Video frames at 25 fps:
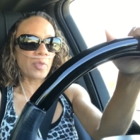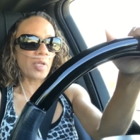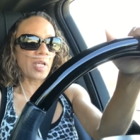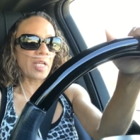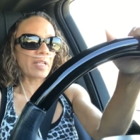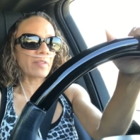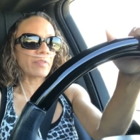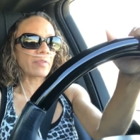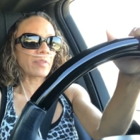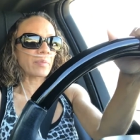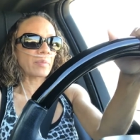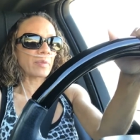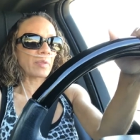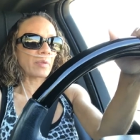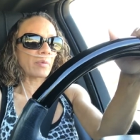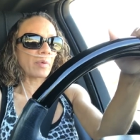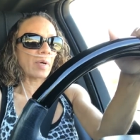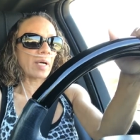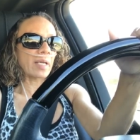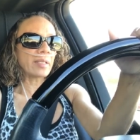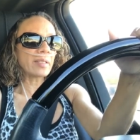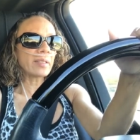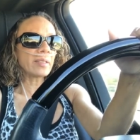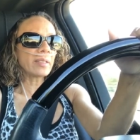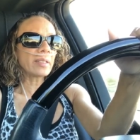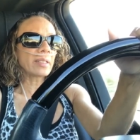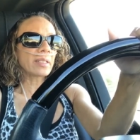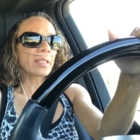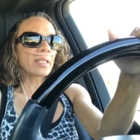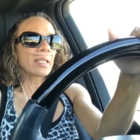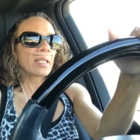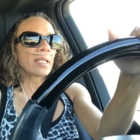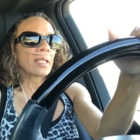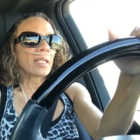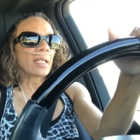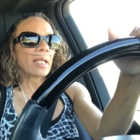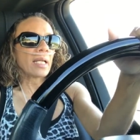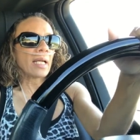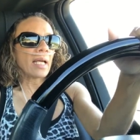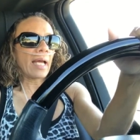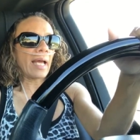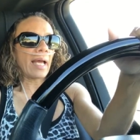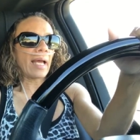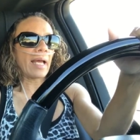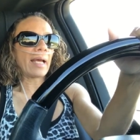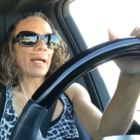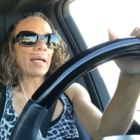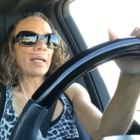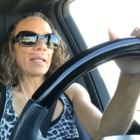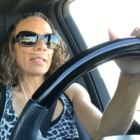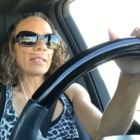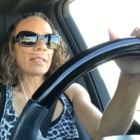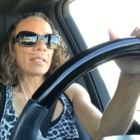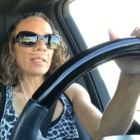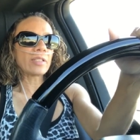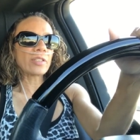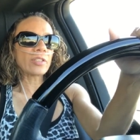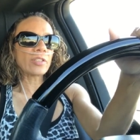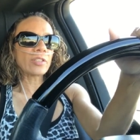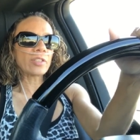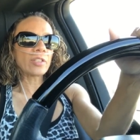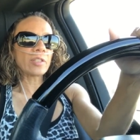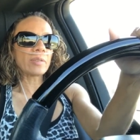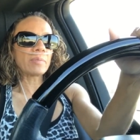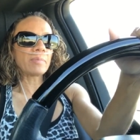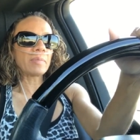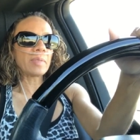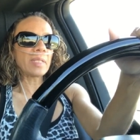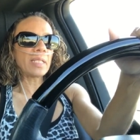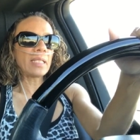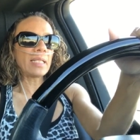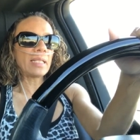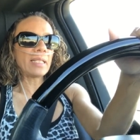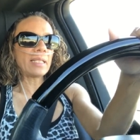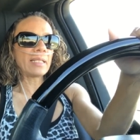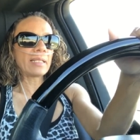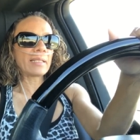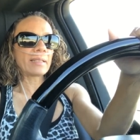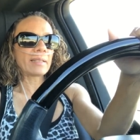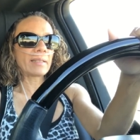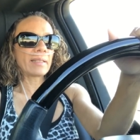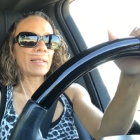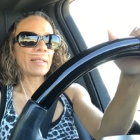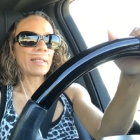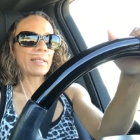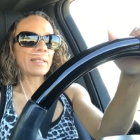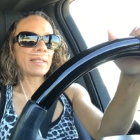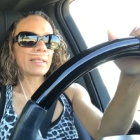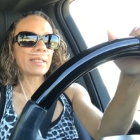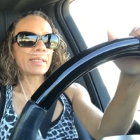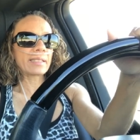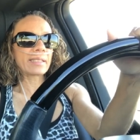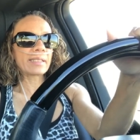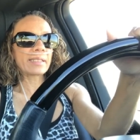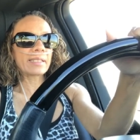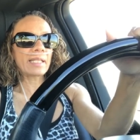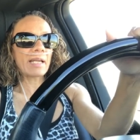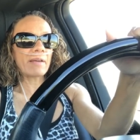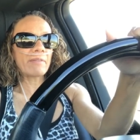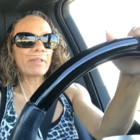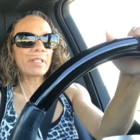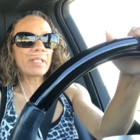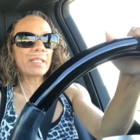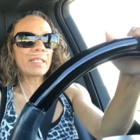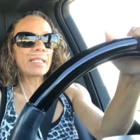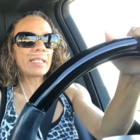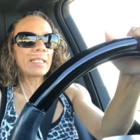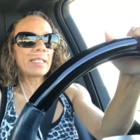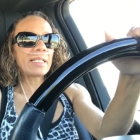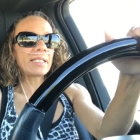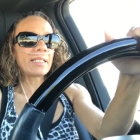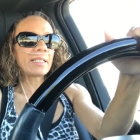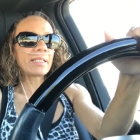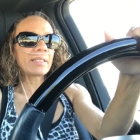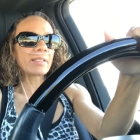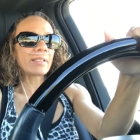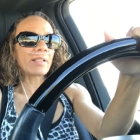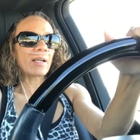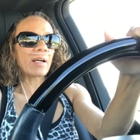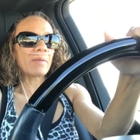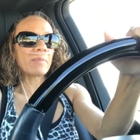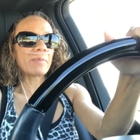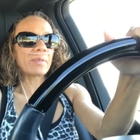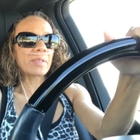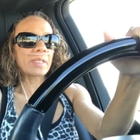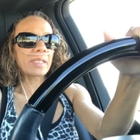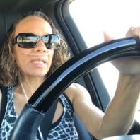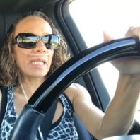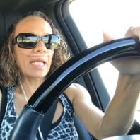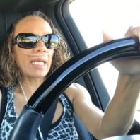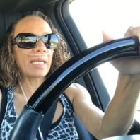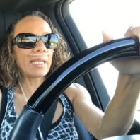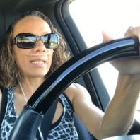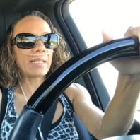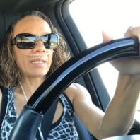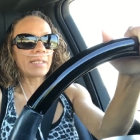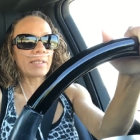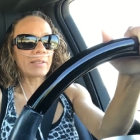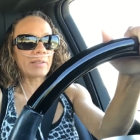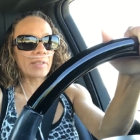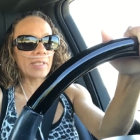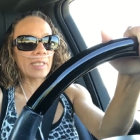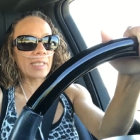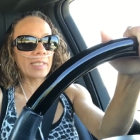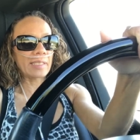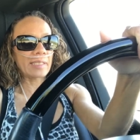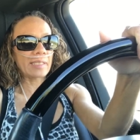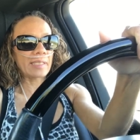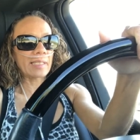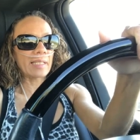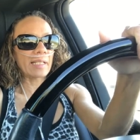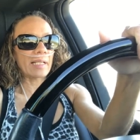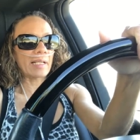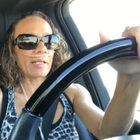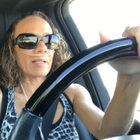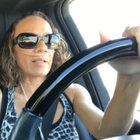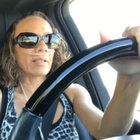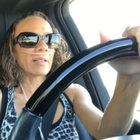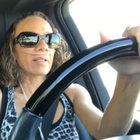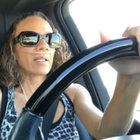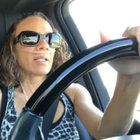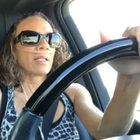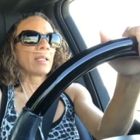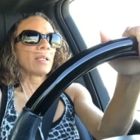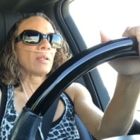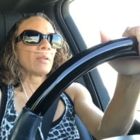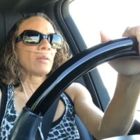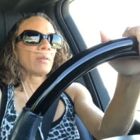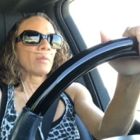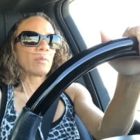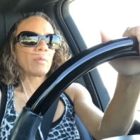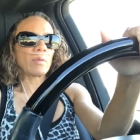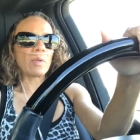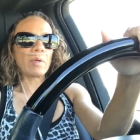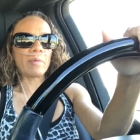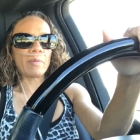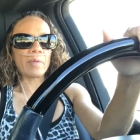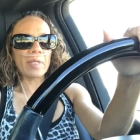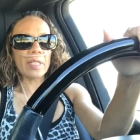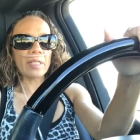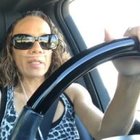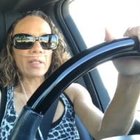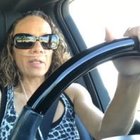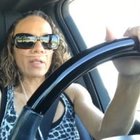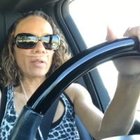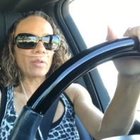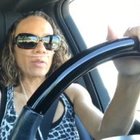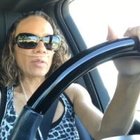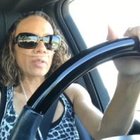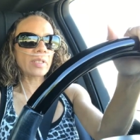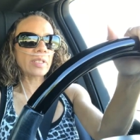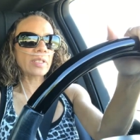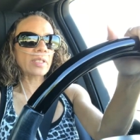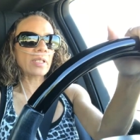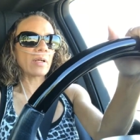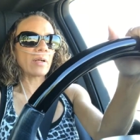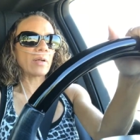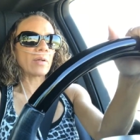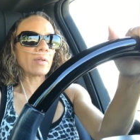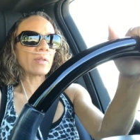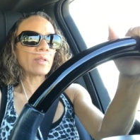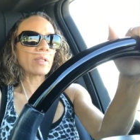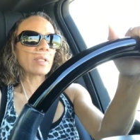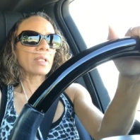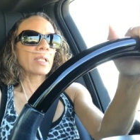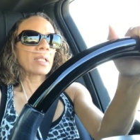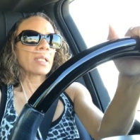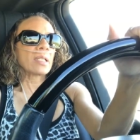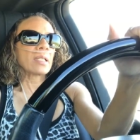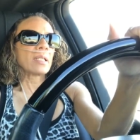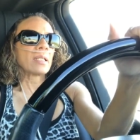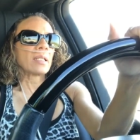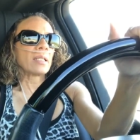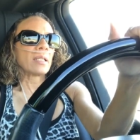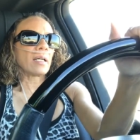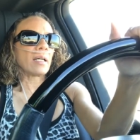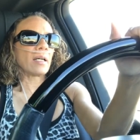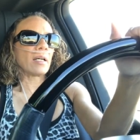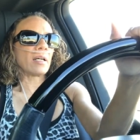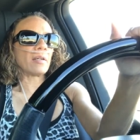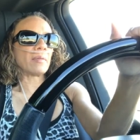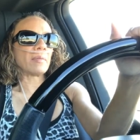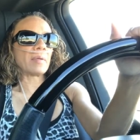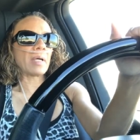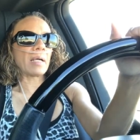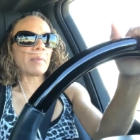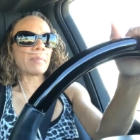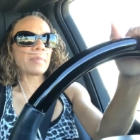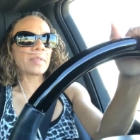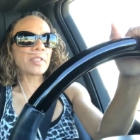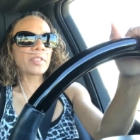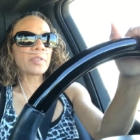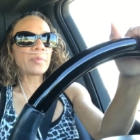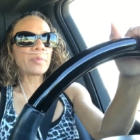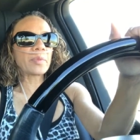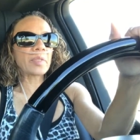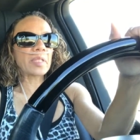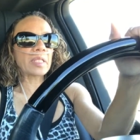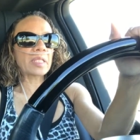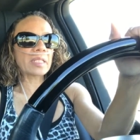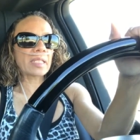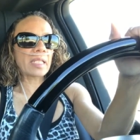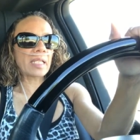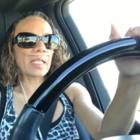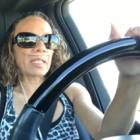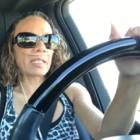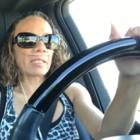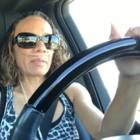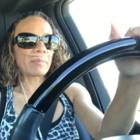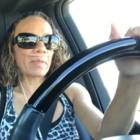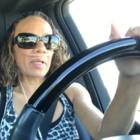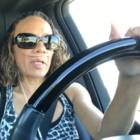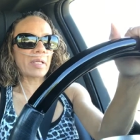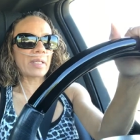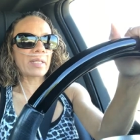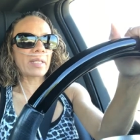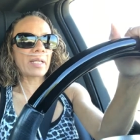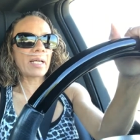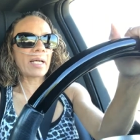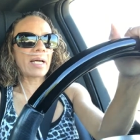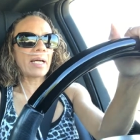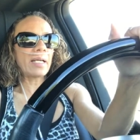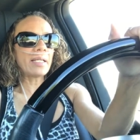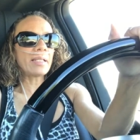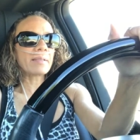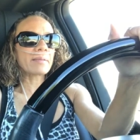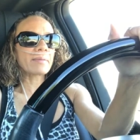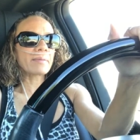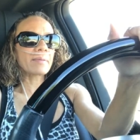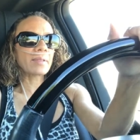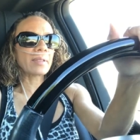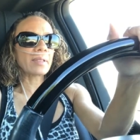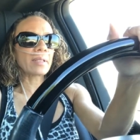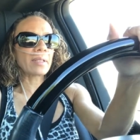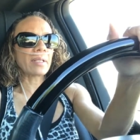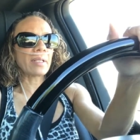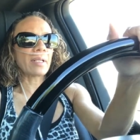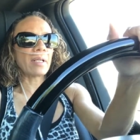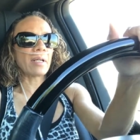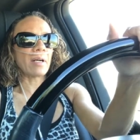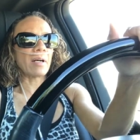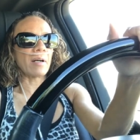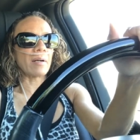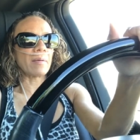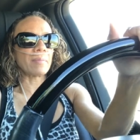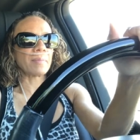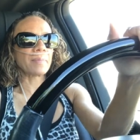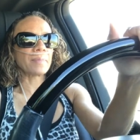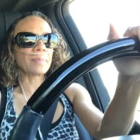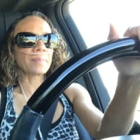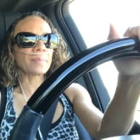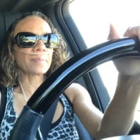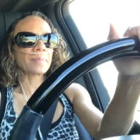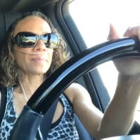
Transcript: break from the weather and it should be in the 70s, almost 80 degrees there when we go. So um, I'm super excited about that. Um,